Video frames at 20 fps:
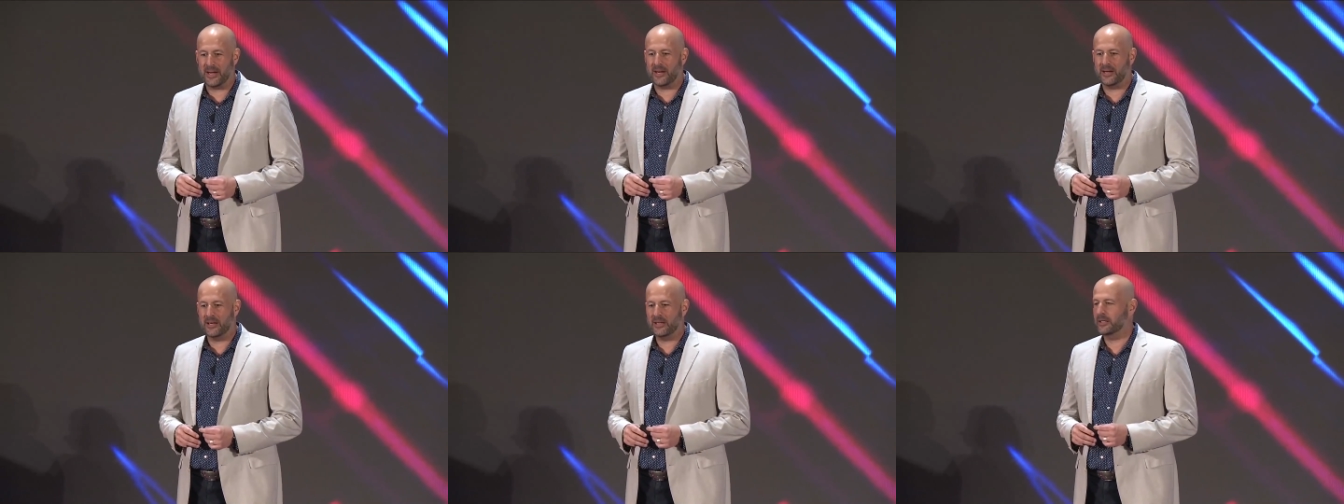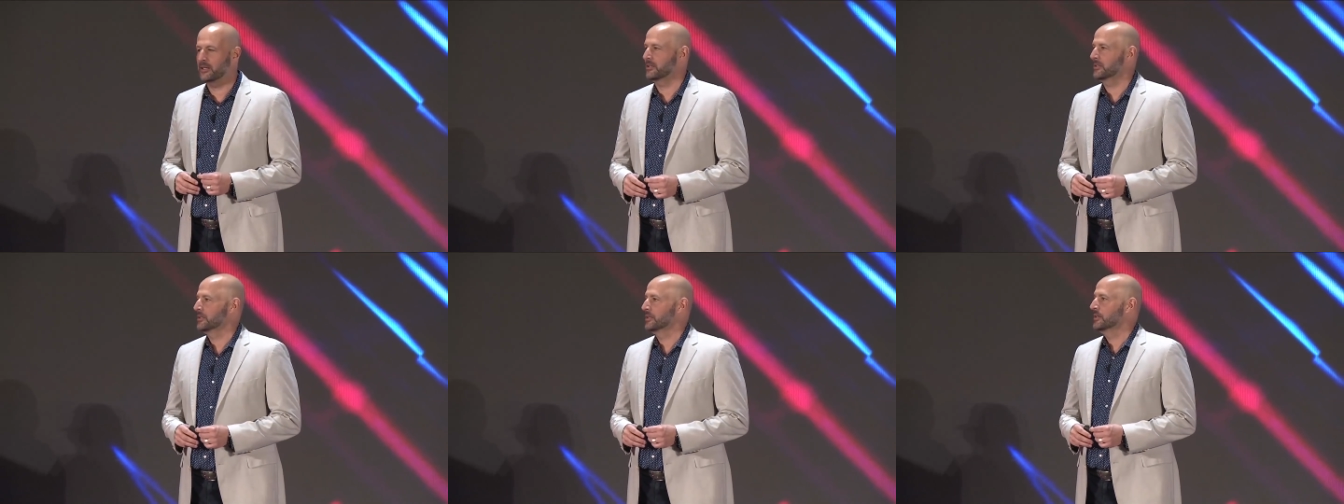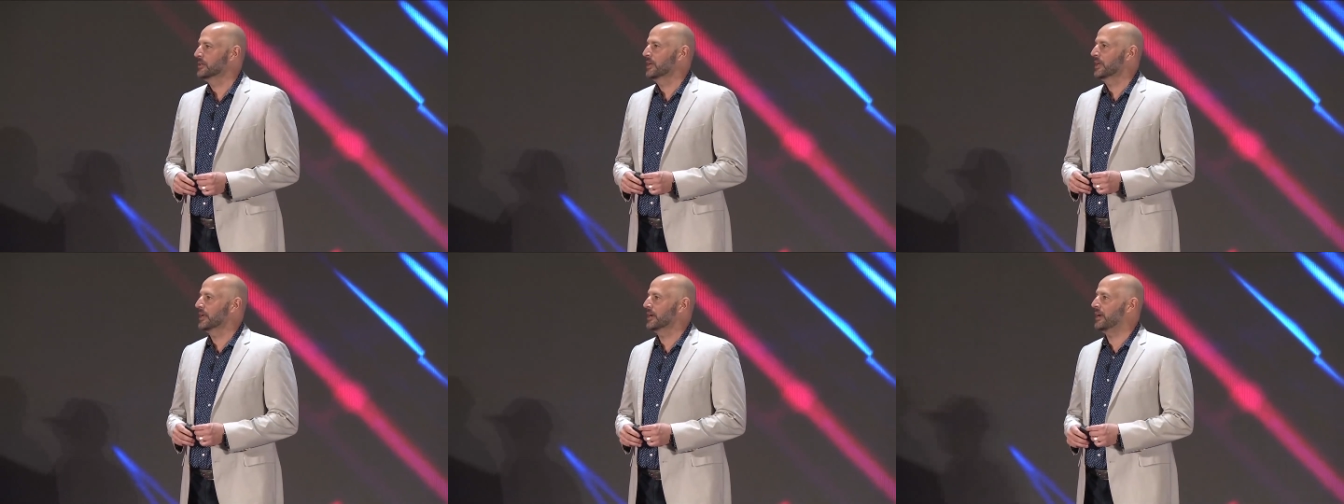You know,
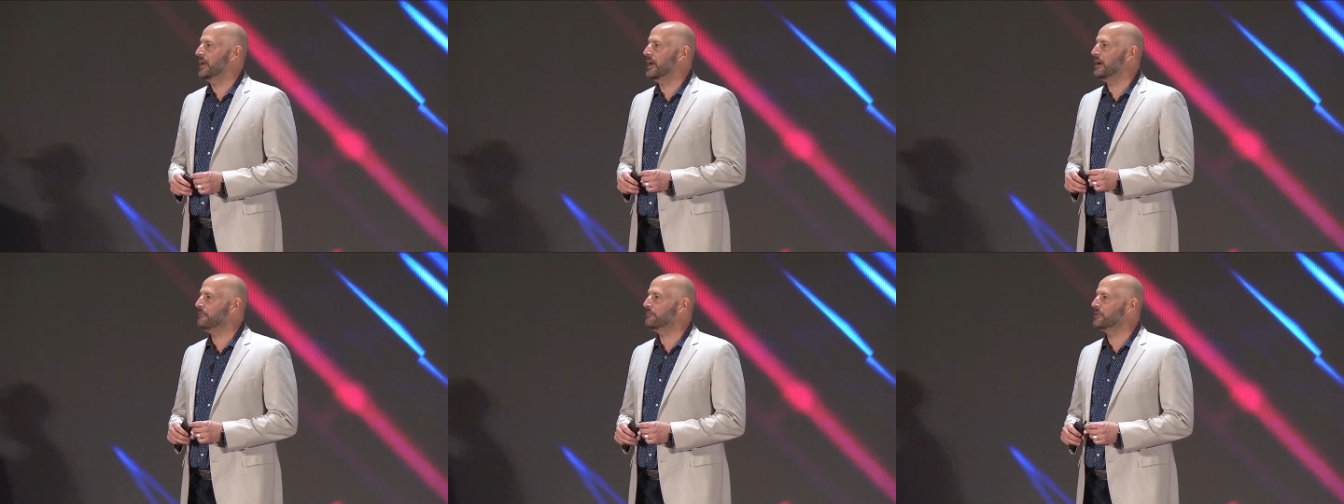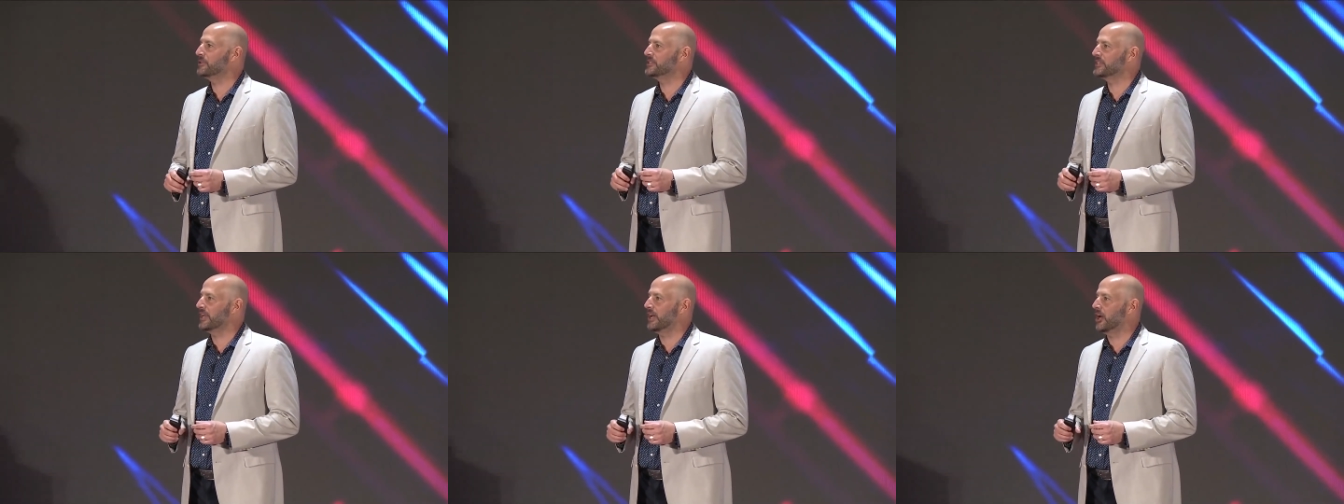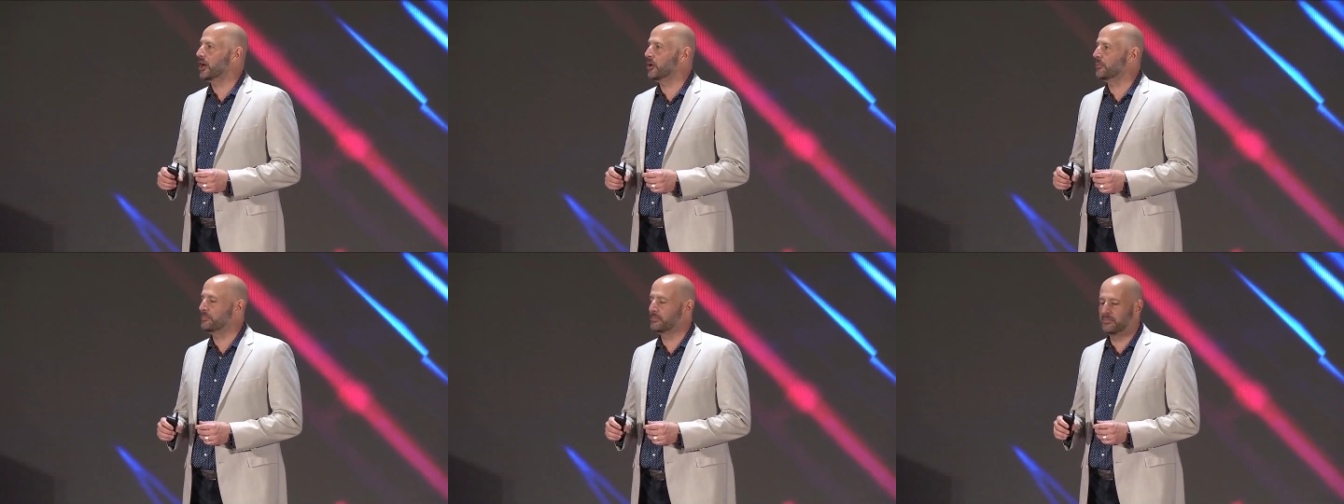I spent
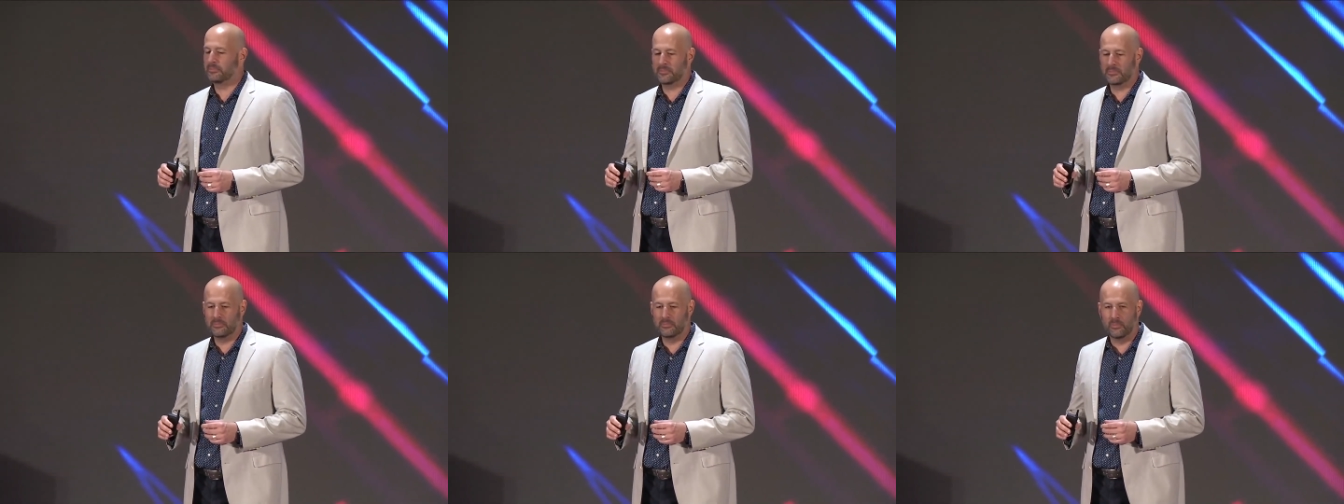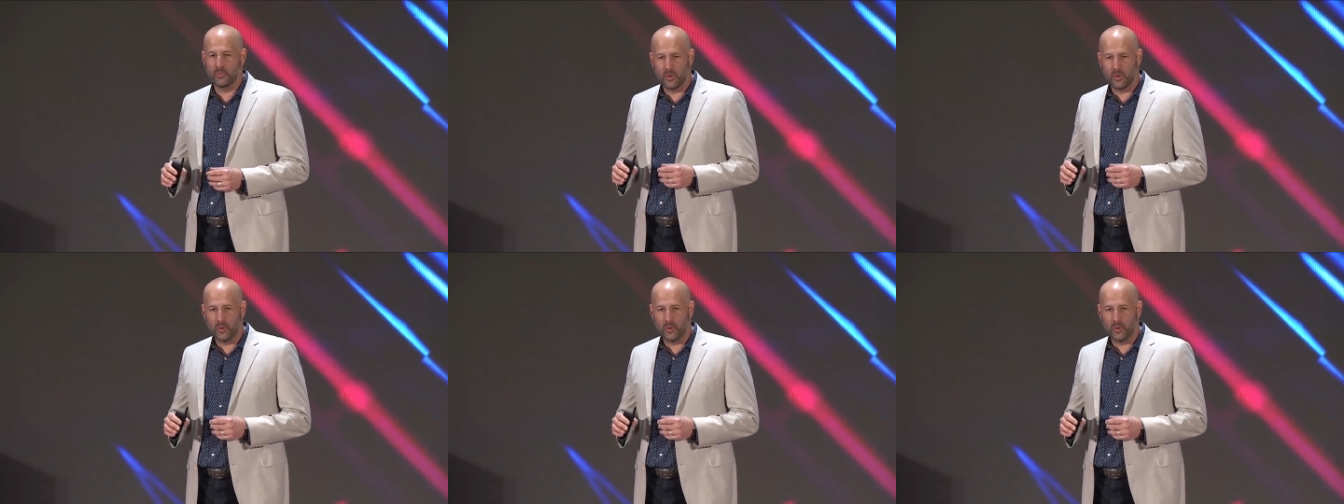years